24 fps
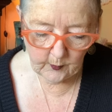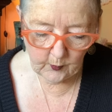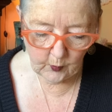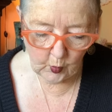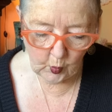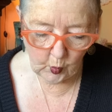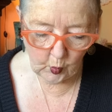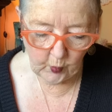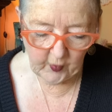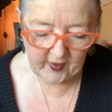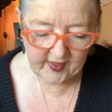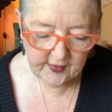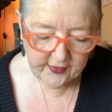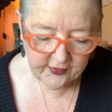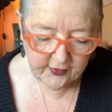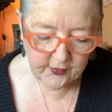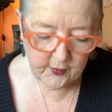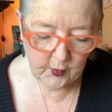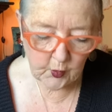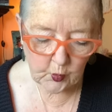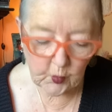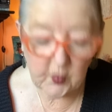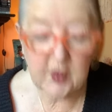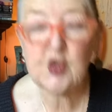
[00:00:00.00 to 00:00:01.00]
with
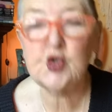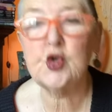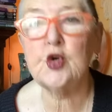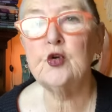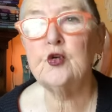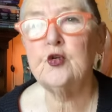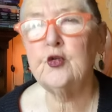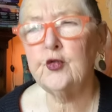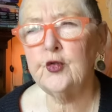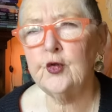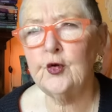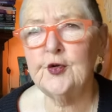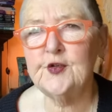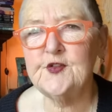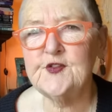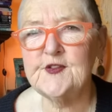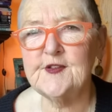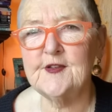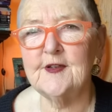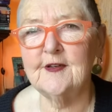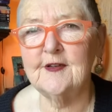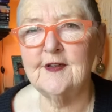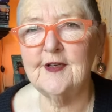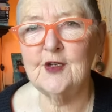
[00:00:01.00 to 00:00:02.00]
Richard
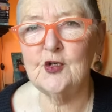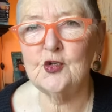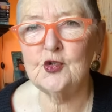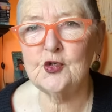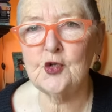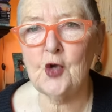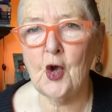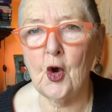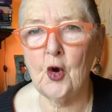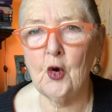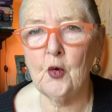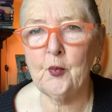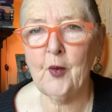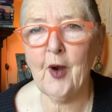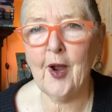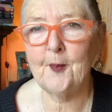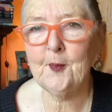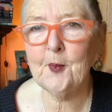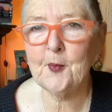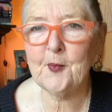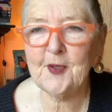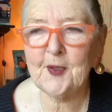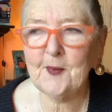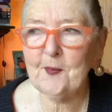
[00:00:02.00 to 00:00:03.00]
Thornton in tow,
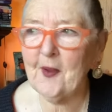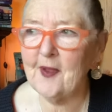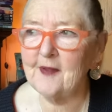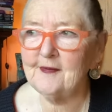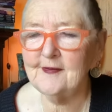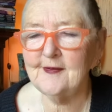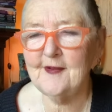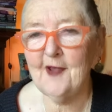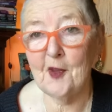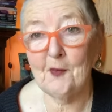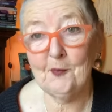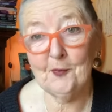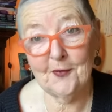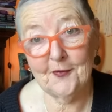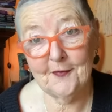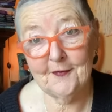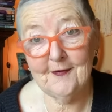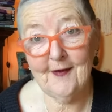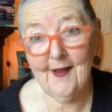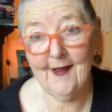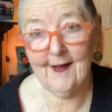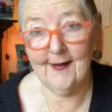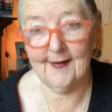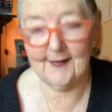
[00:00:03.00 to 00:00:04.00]
probably by the nape of the
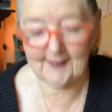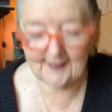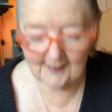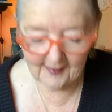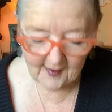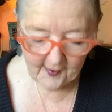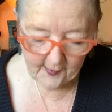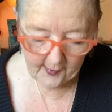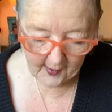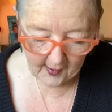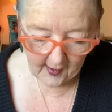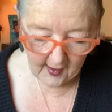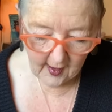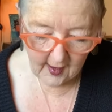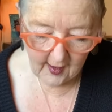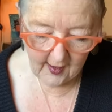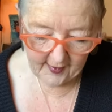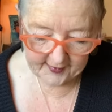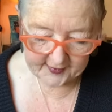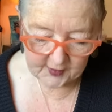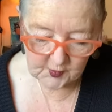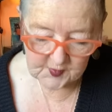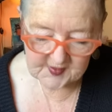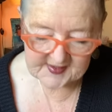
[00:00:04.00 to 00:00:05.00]
neck.
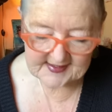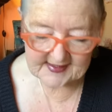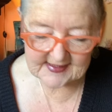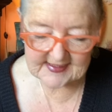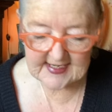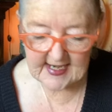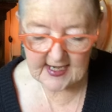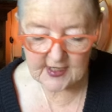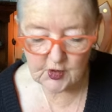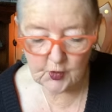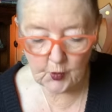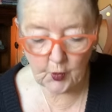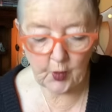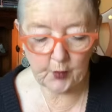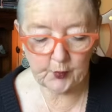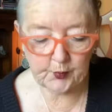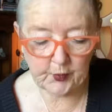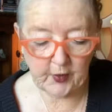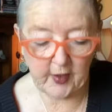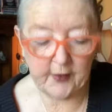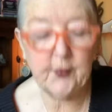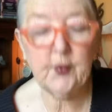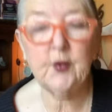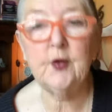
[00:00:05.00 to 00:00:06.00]
He was the 10-year-old
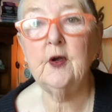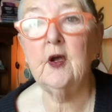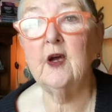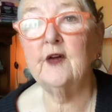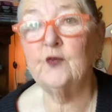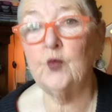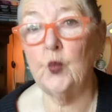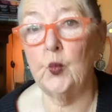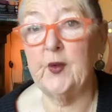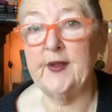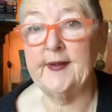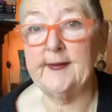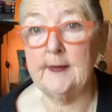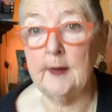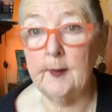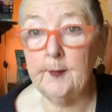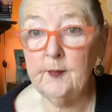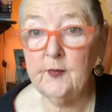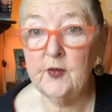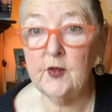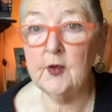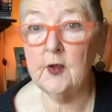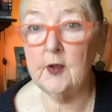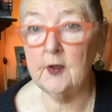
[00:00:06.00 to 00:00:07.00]
brother of William,
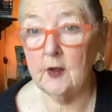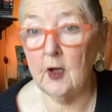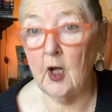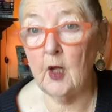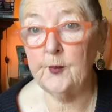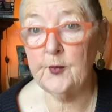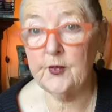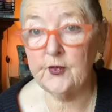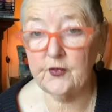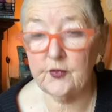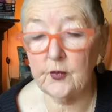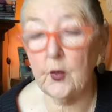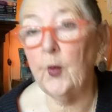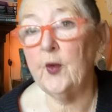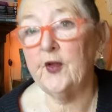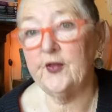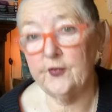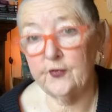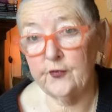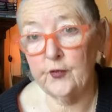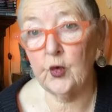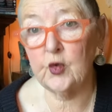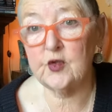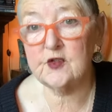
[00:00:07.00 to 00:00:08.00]
the
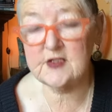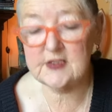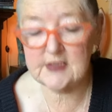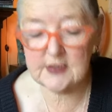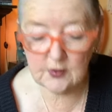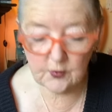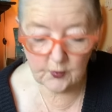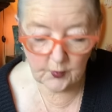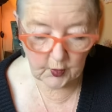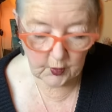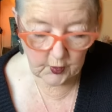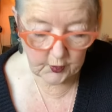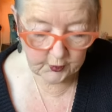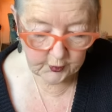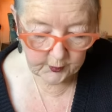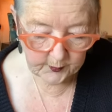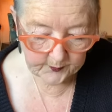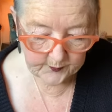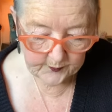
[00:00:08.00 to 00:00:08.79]
14-year-old.